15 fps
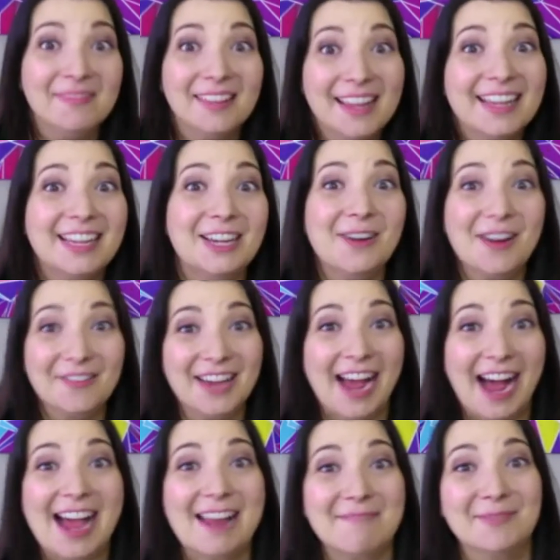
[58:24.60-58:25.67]
you have
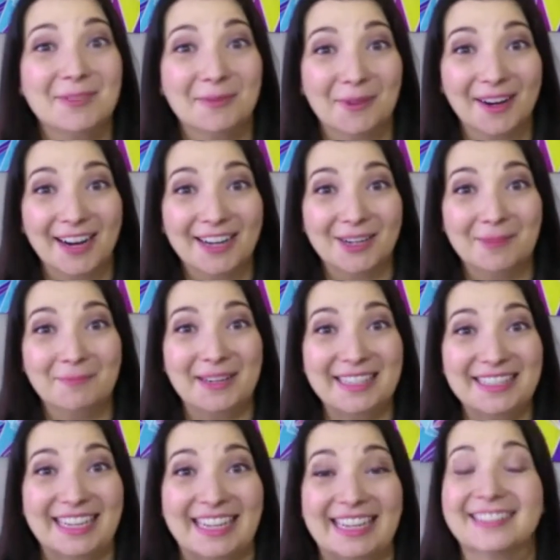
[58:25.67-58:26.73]
time to work on your
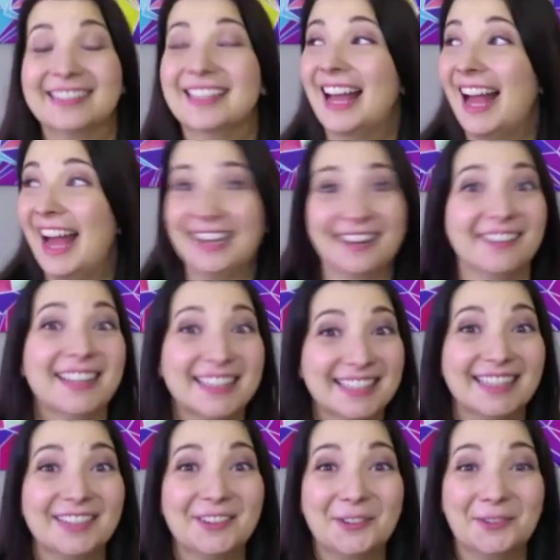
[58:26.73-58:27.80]
business. I know that's a
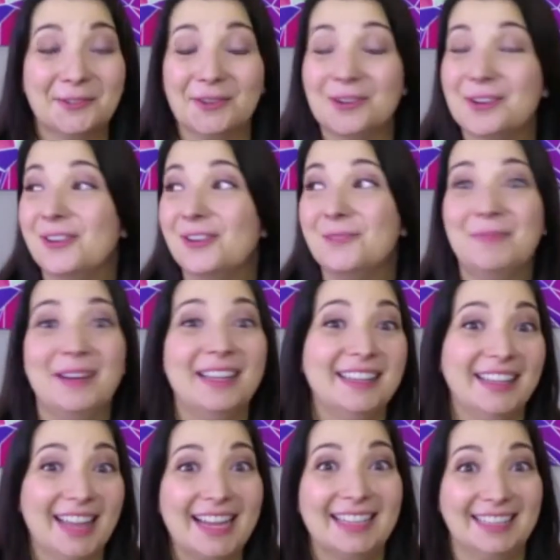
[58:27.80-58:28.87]
little crude, but
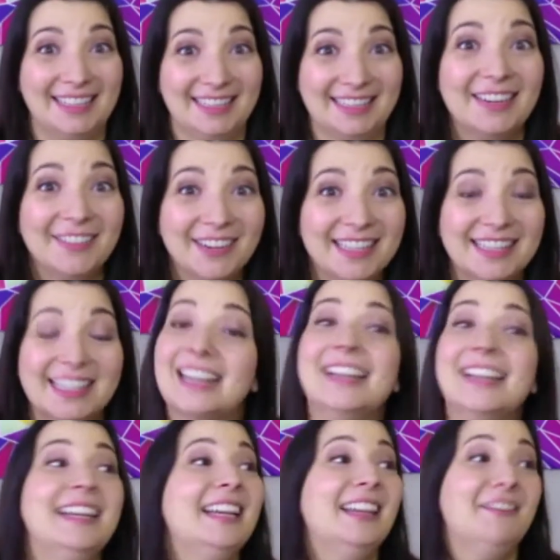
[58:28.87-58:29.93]
like seriously,
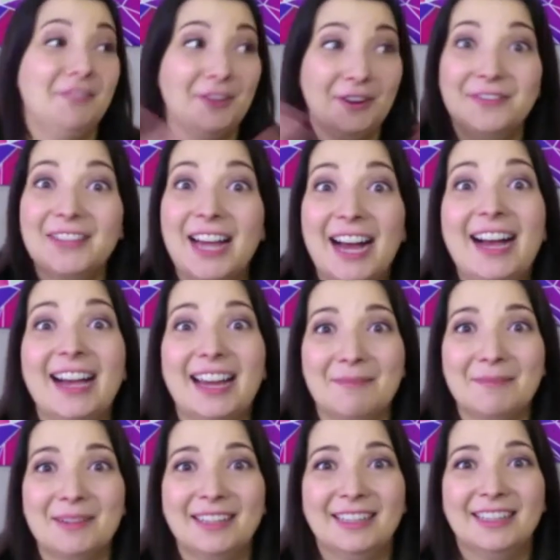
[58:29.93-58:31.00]
you have
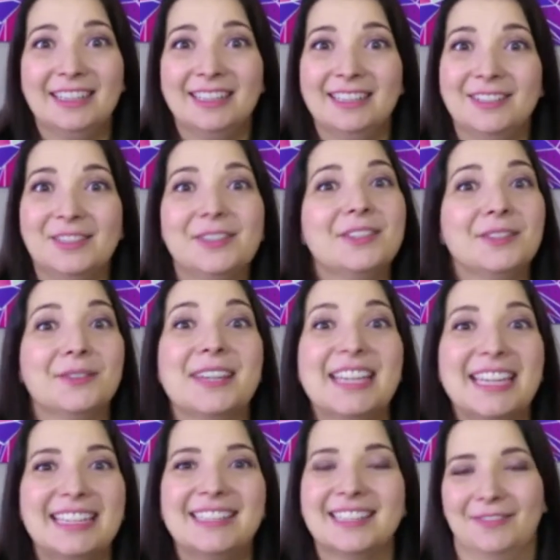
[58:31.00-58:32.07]
time to, to
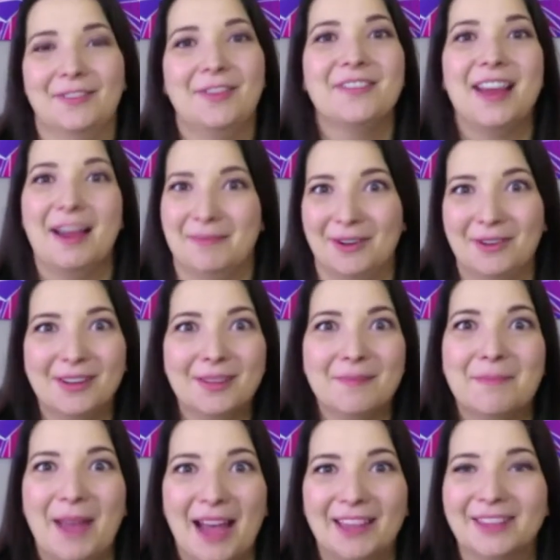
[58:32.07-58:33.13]
eat, if you have time to go to the
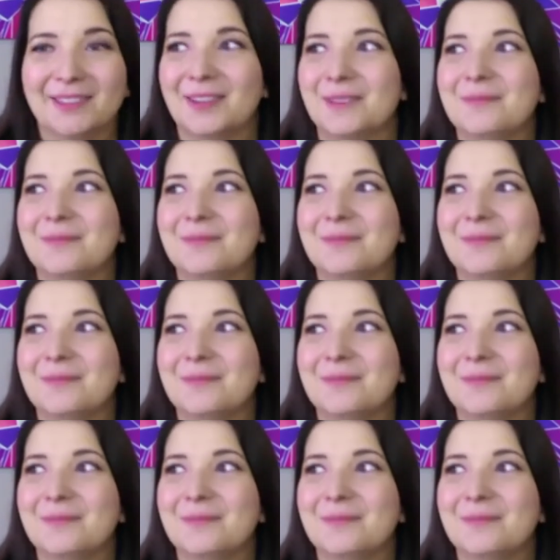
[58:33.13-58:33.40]
bathroom,